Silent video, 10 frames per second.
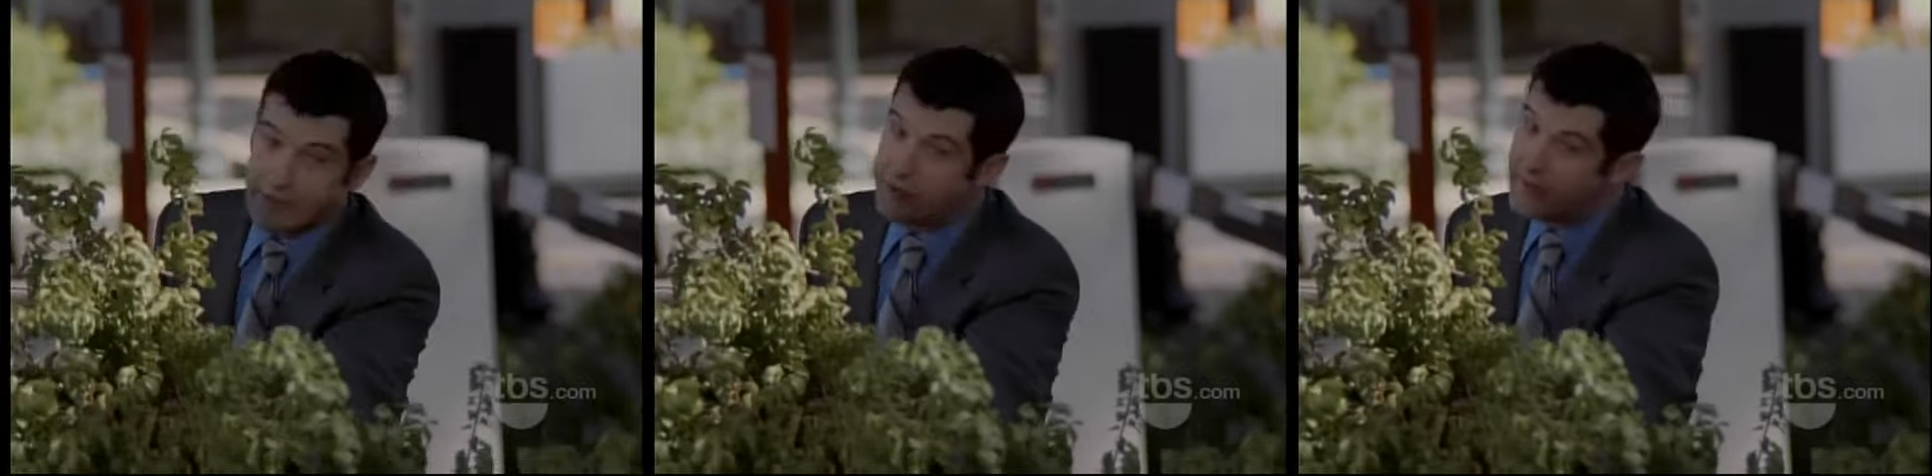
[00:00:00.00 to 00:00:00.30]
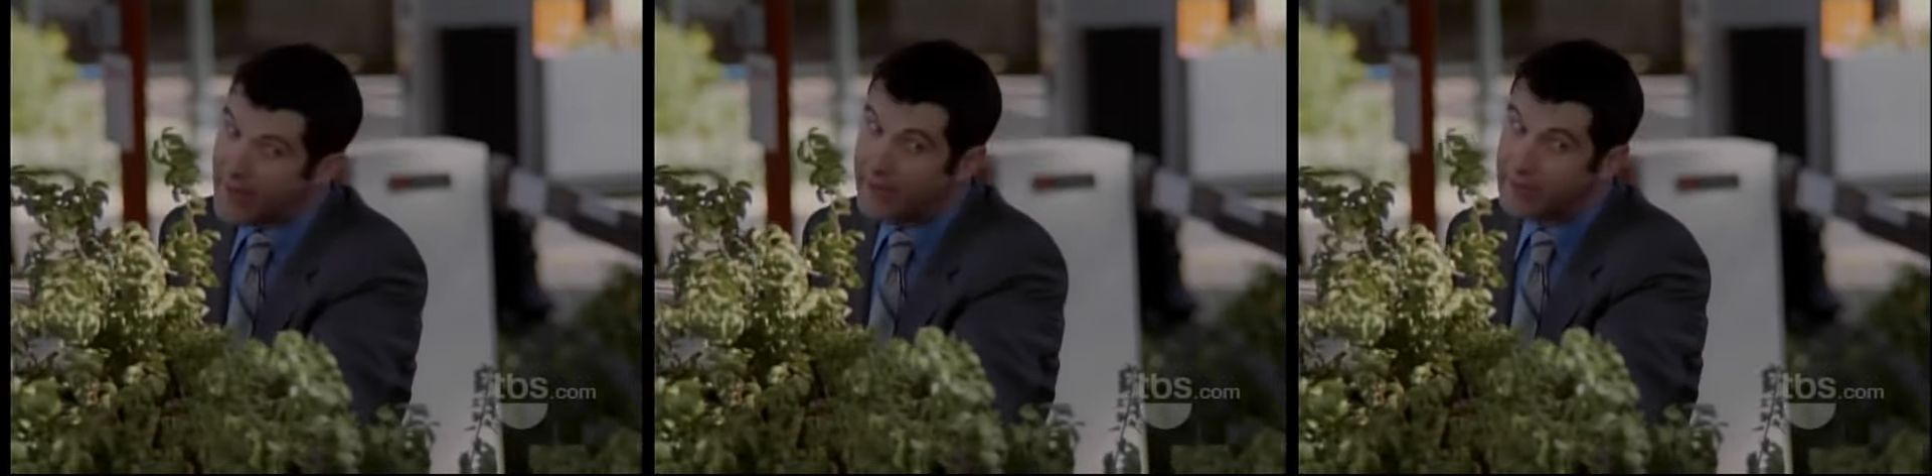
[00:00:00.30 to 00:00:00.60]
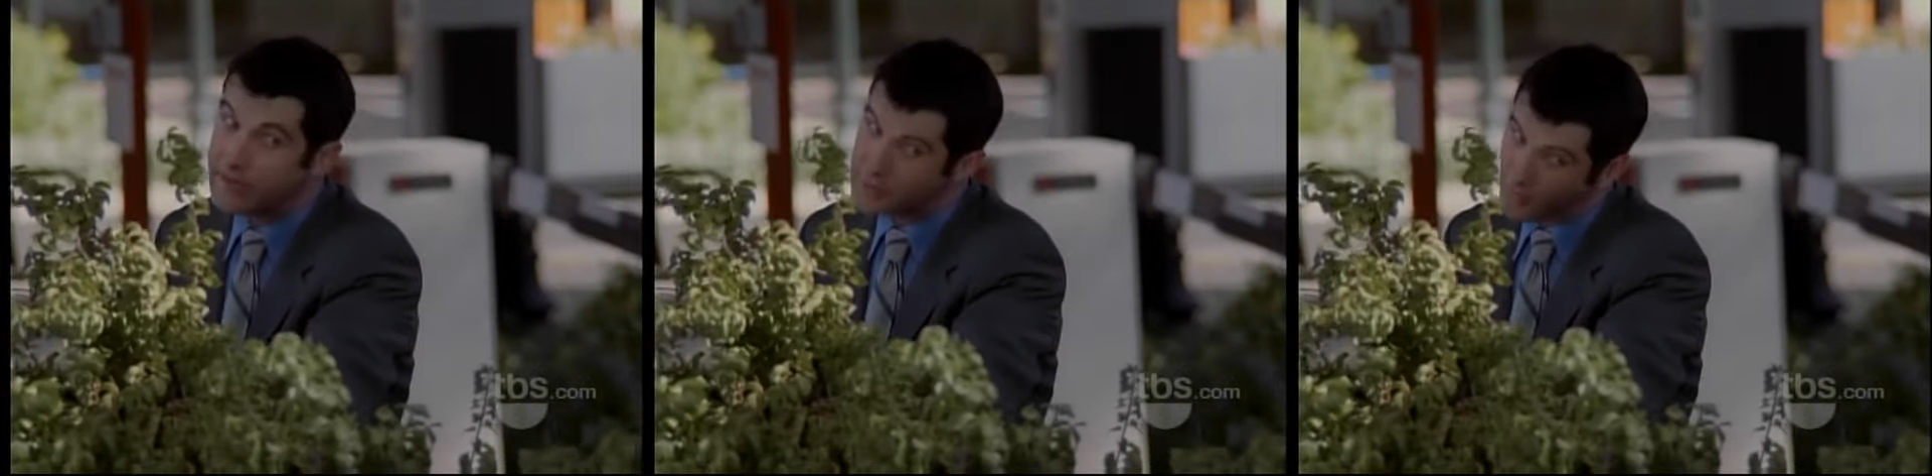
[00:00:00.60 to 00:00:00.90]
your daddy
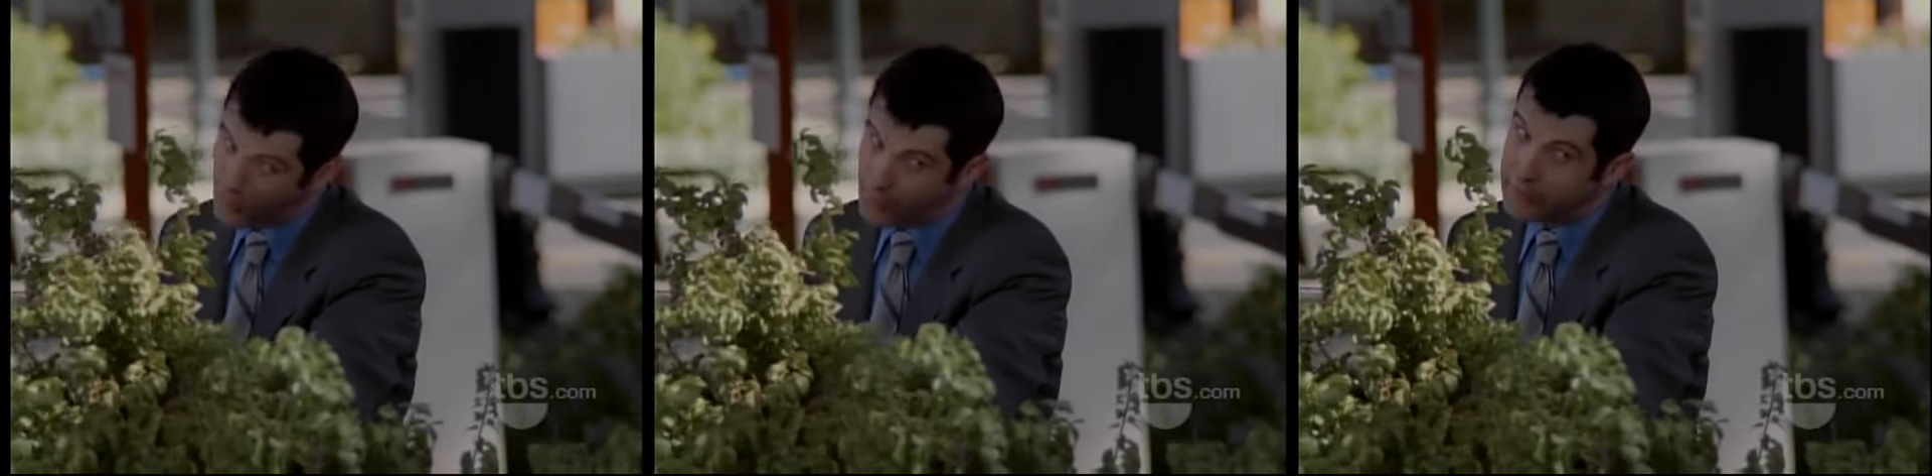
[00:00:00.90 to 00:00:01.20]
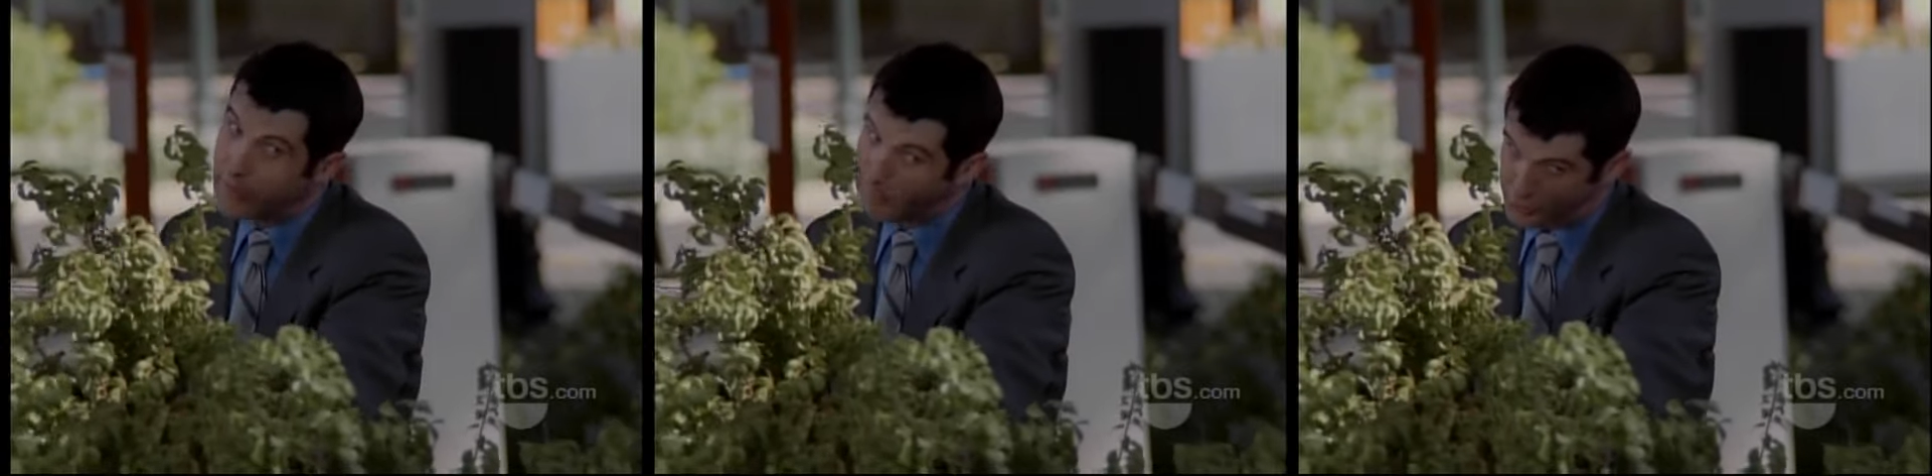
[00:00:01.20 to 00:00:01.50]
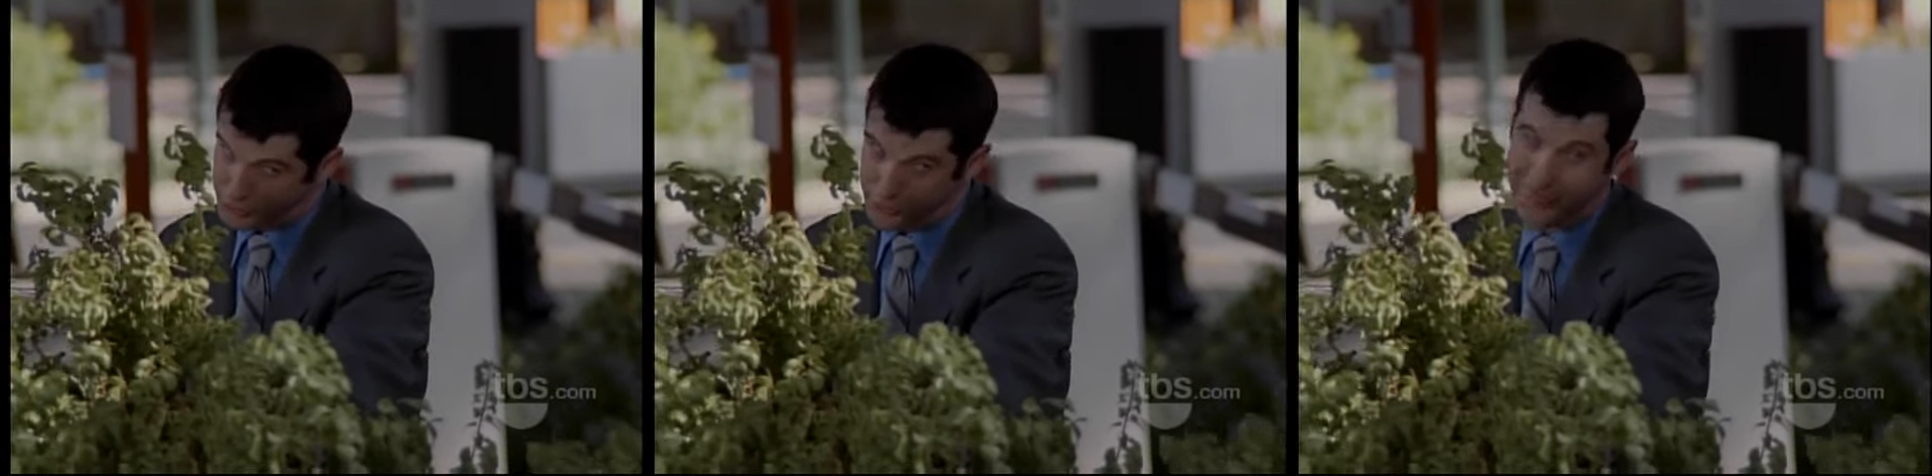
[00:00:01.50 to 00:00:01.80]
doesn't work in a
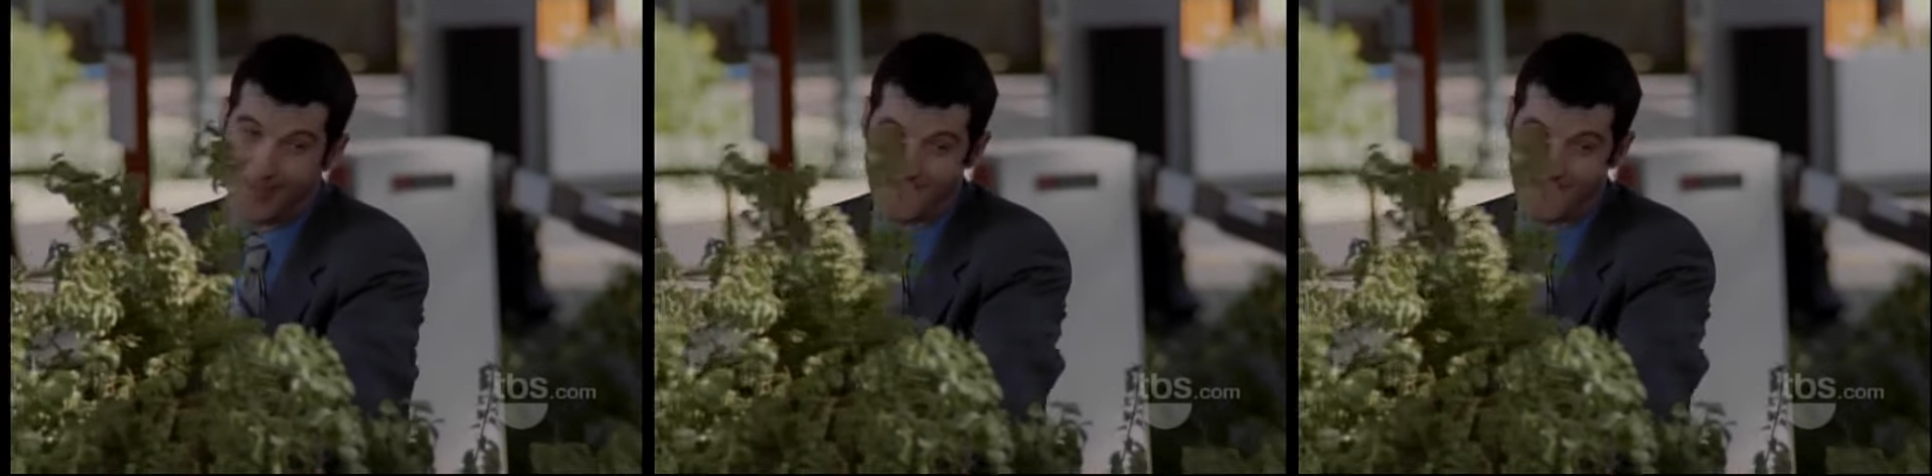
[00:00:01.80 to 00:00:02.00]
bush.